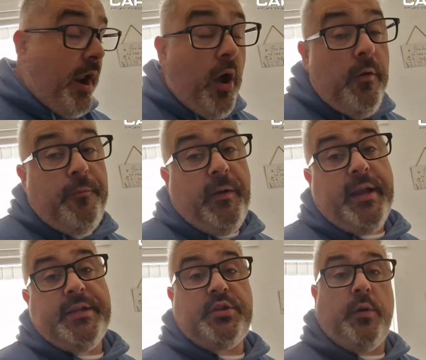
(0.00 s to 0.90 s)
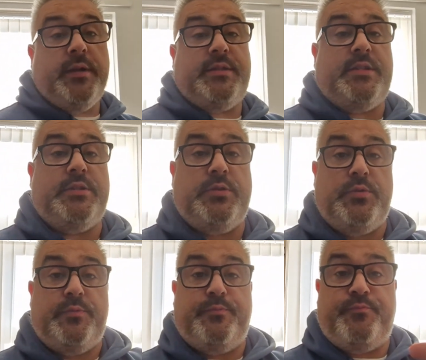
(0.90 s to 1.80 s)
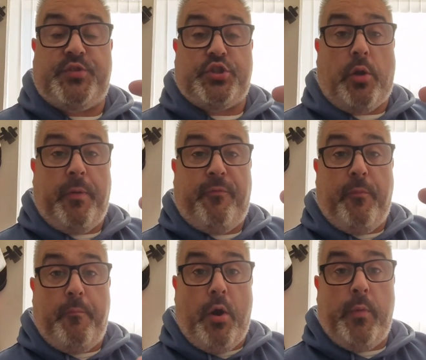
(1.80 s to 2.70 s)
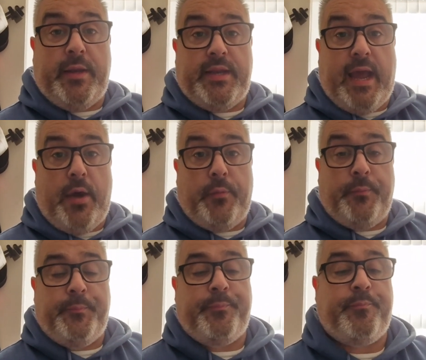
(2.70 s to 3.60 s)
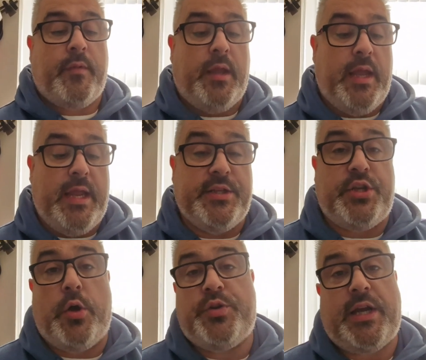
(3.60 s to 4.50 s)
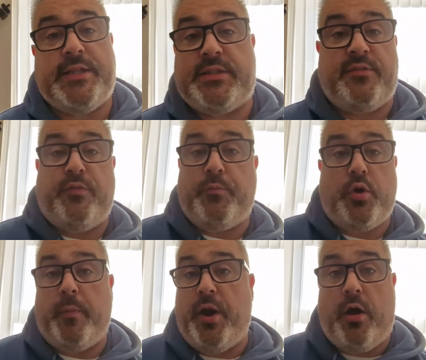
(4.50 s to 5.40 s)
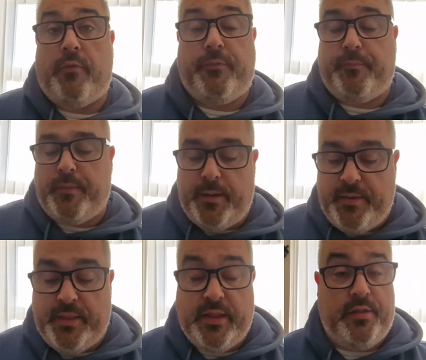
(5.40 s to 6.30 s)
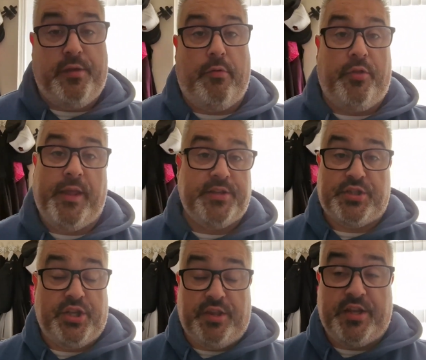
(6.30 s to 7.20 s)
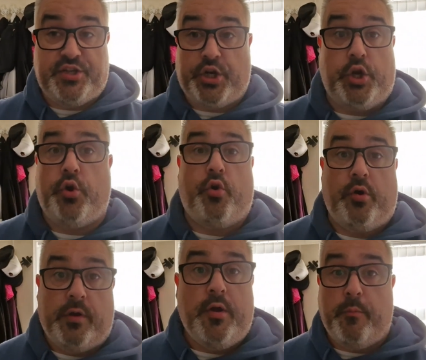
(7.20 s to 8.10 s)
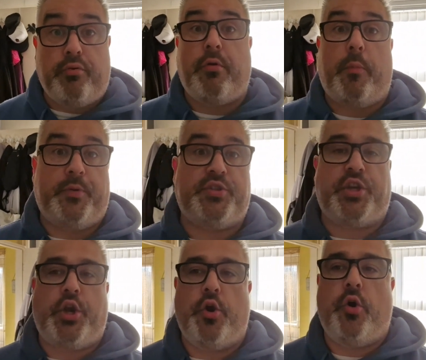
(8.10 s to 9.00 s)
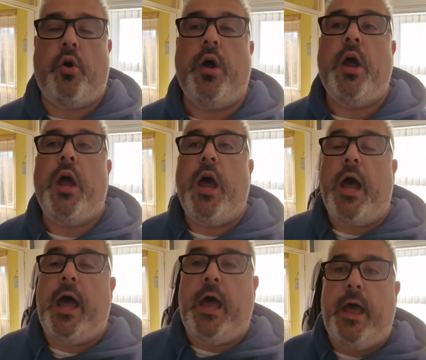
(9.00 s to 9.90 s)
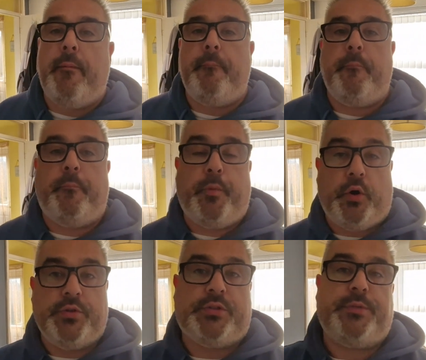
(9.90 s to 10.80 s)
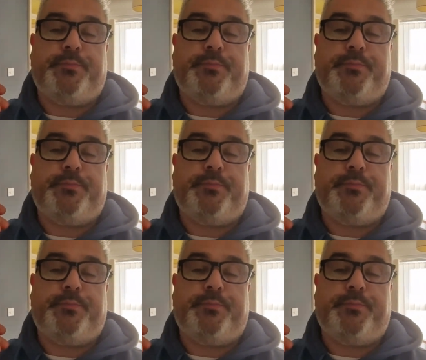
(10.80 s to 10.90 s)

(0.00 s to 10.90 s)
hopefully it's going to stop it from bowing down. There's no chance of them coming off. I mean, they're on there, they're secure, proper secure, but